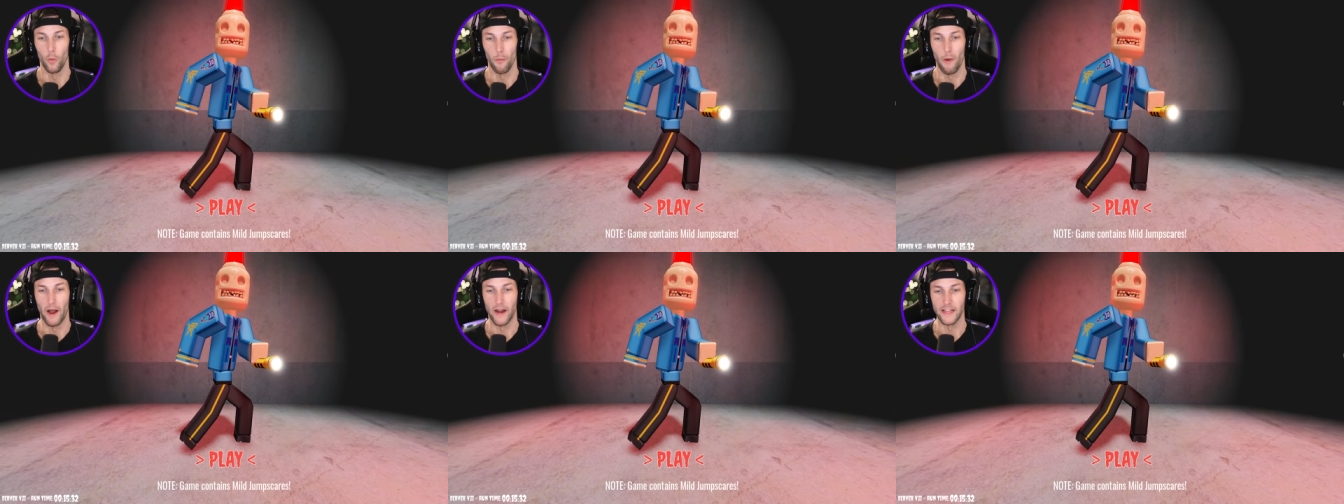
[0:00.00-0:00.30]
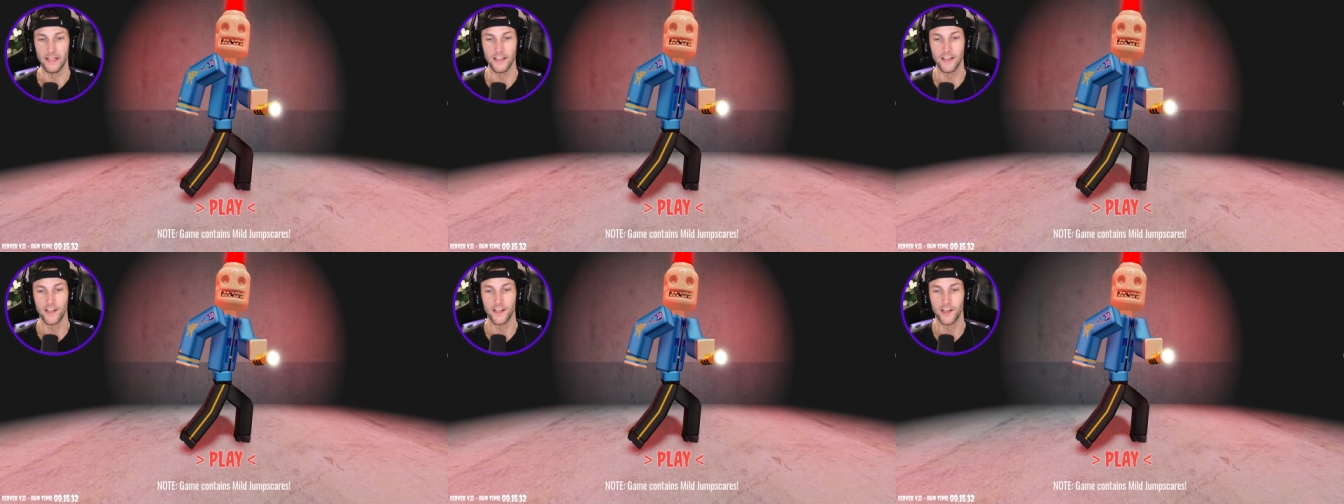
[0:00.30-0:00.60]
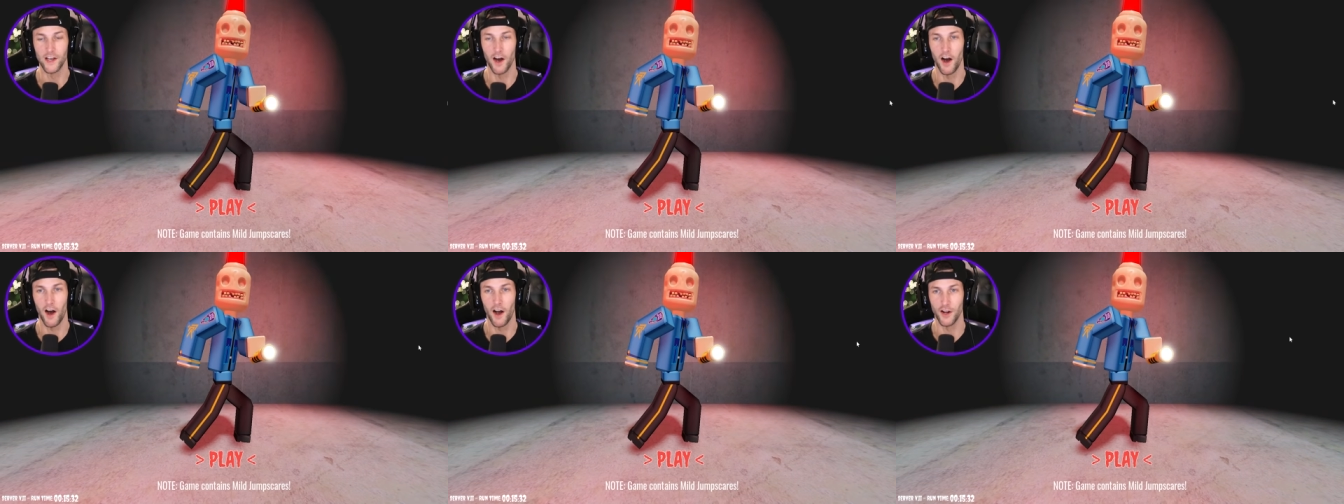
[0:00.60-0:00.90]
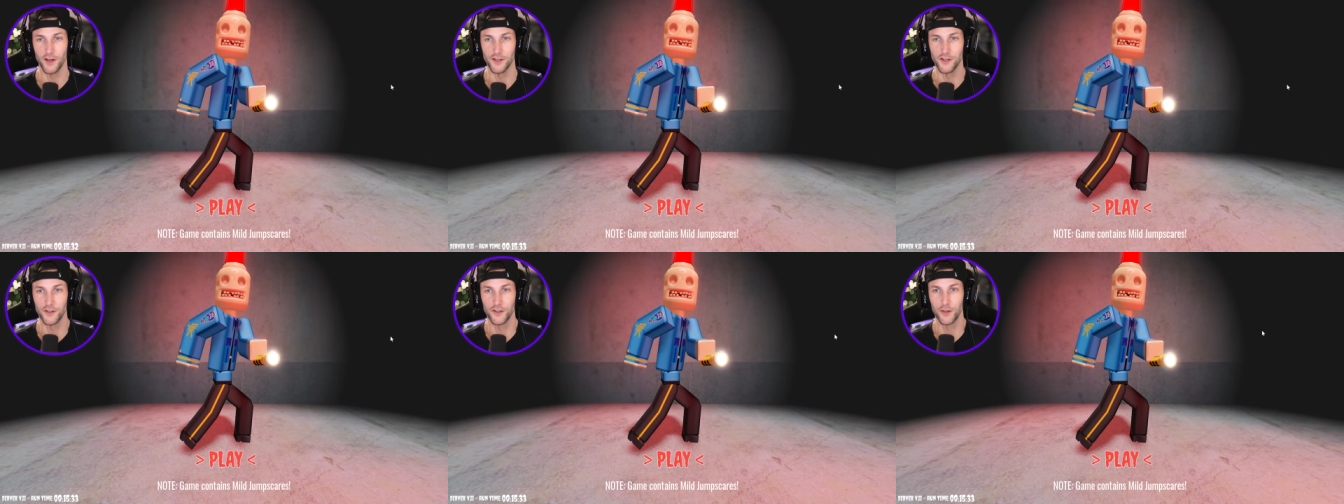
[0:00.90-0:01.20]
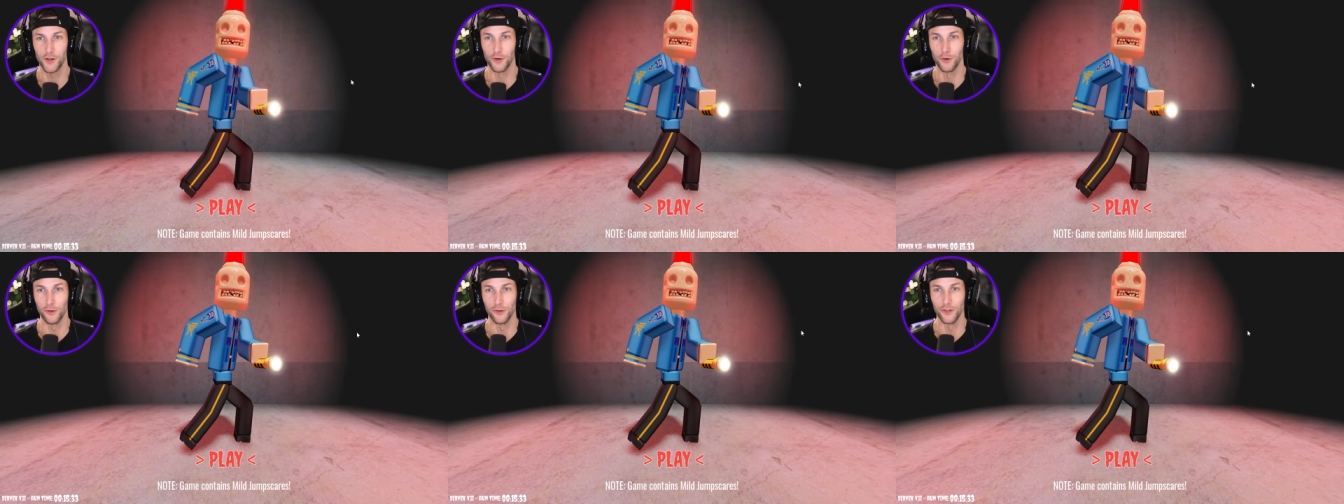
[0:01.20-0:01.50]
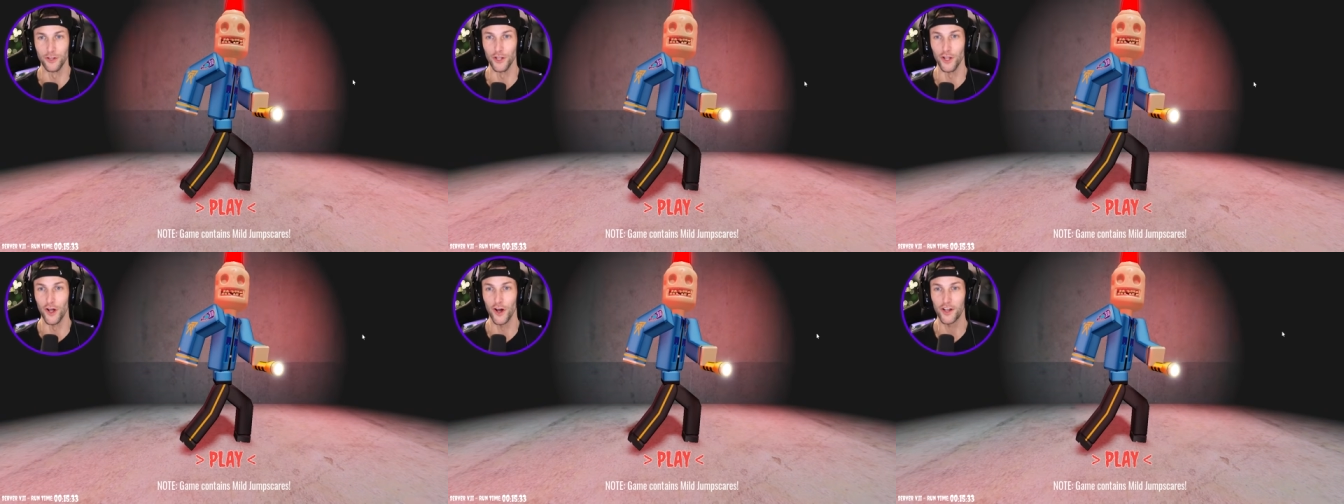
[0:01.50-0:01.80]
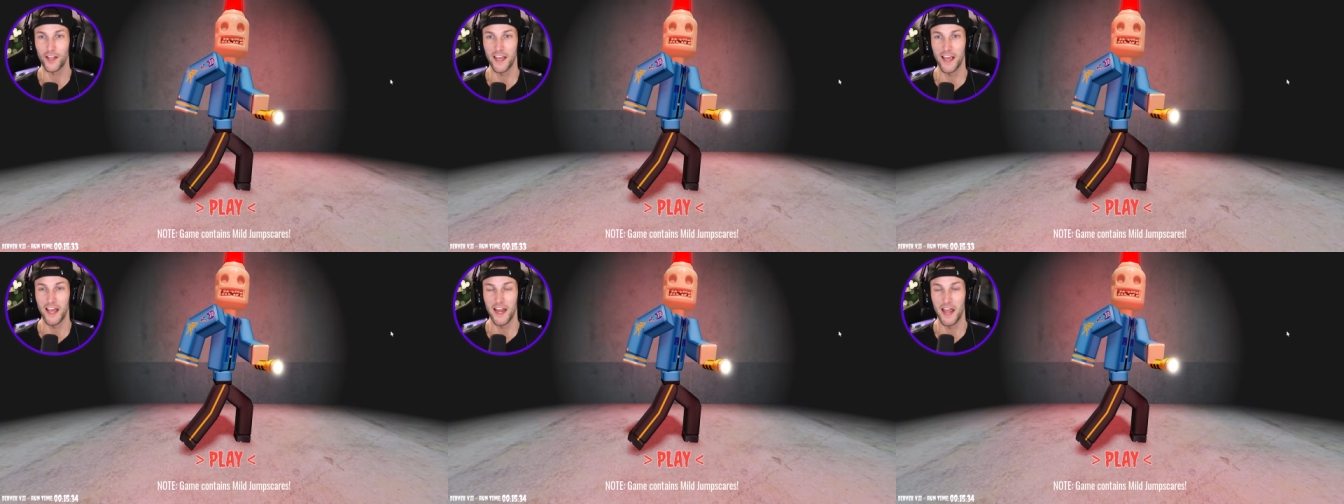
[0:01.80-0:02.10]
Oh my gosh, dude,
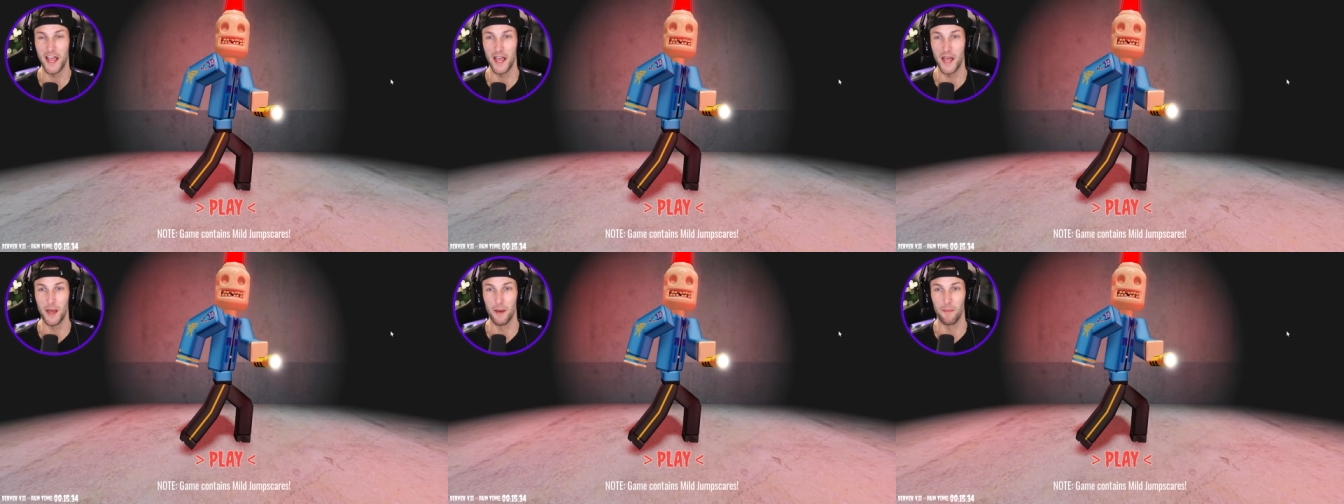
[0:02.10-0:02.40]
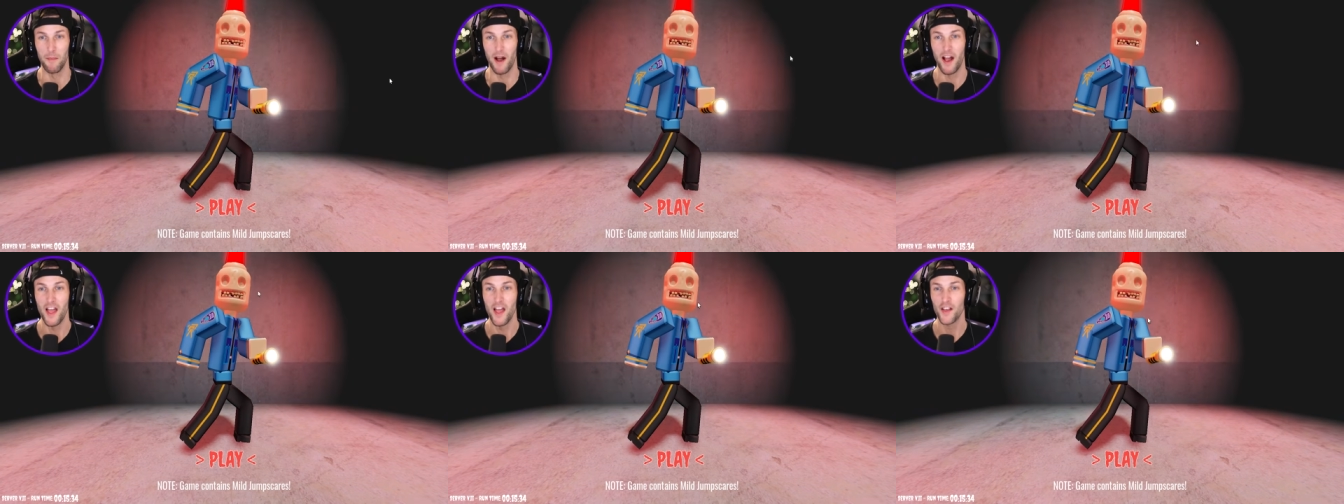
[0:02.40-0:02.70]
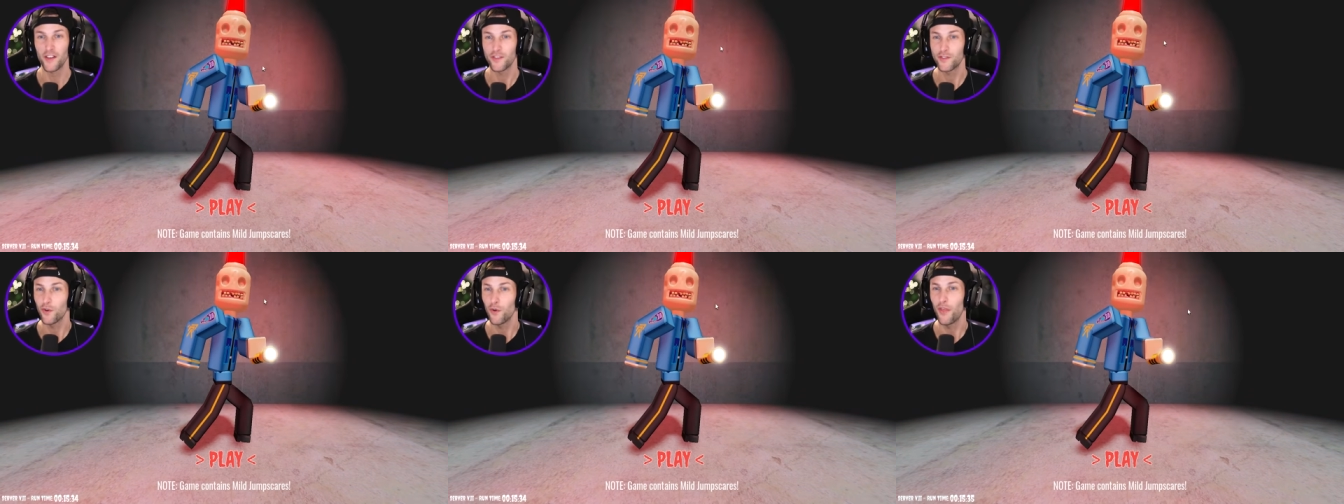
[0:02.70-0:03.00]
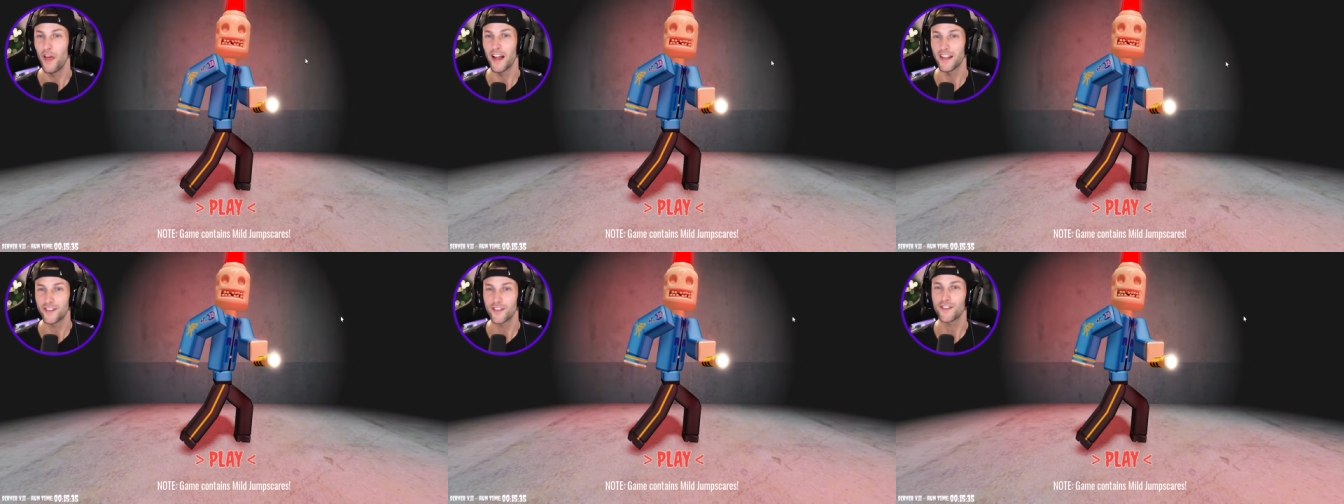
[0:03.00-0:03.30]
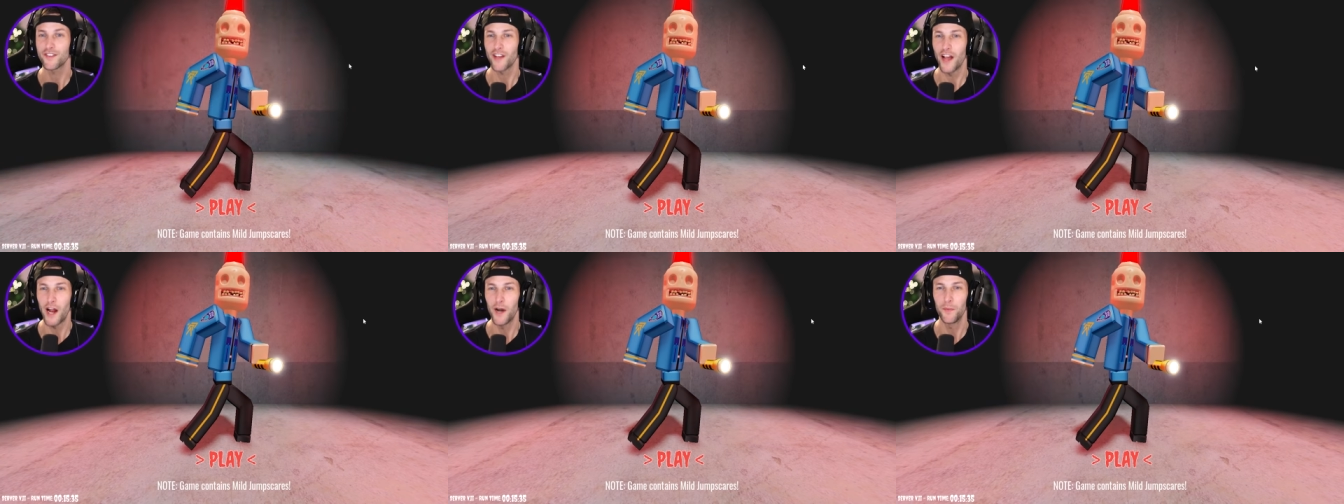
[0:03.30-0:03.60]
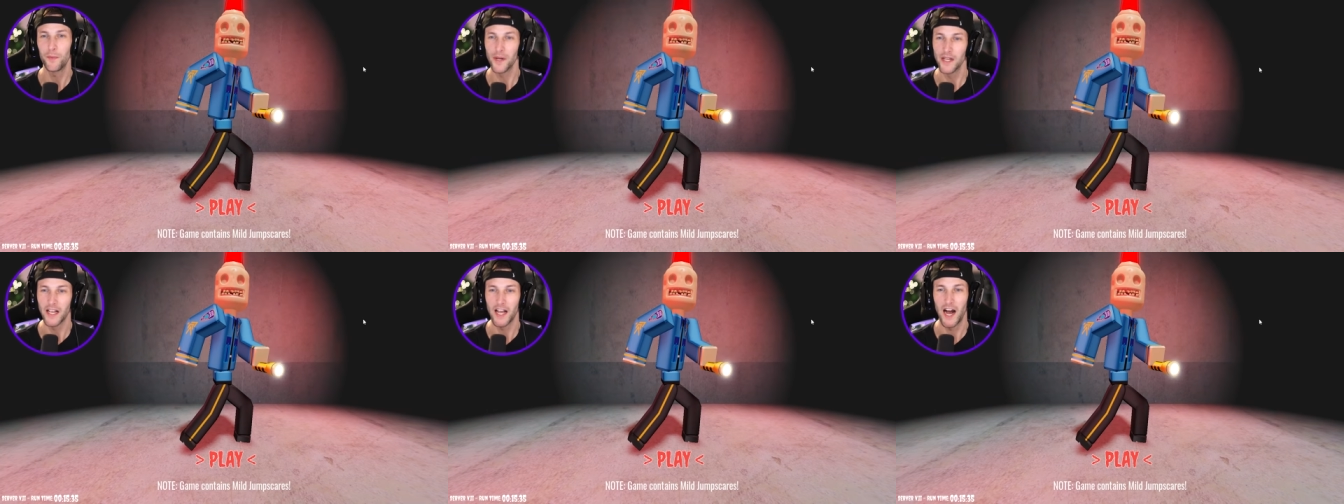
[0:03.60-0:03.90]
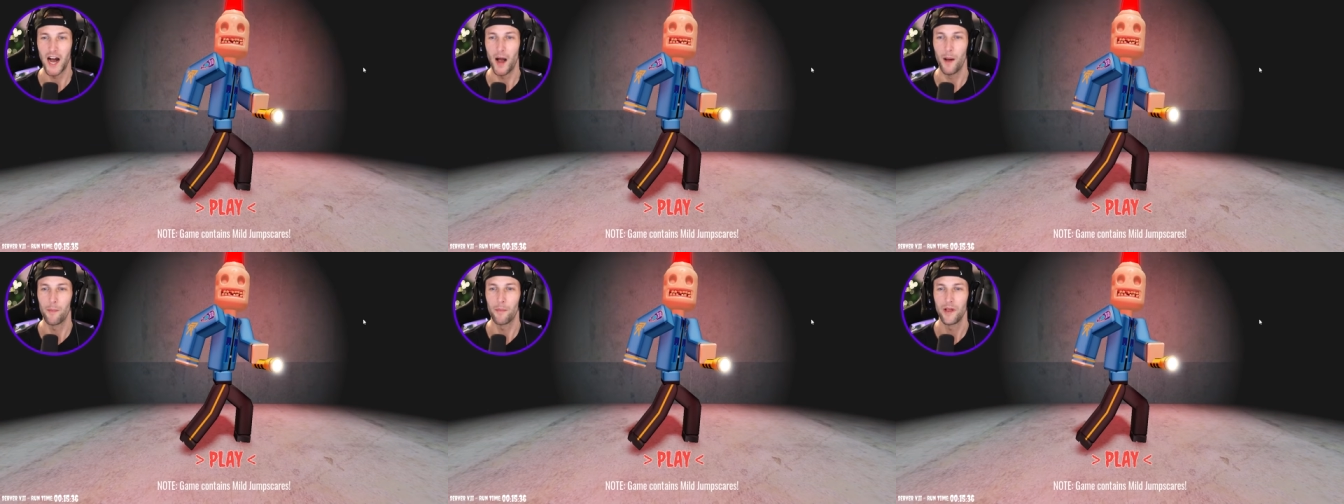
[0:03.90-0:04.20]
look at him. So that's Siren
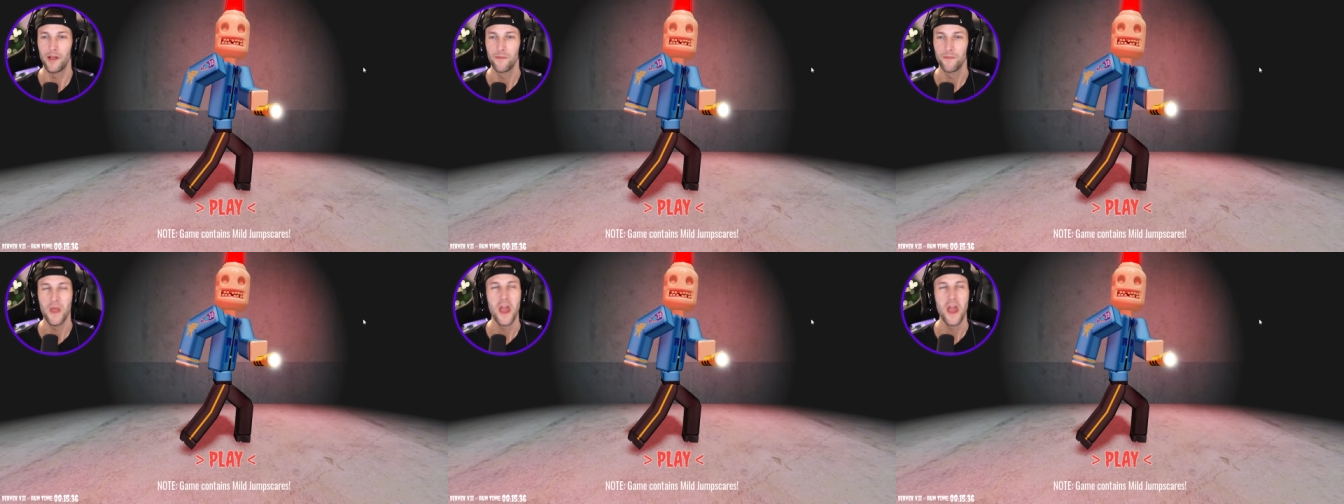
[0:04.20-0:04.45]
Cop.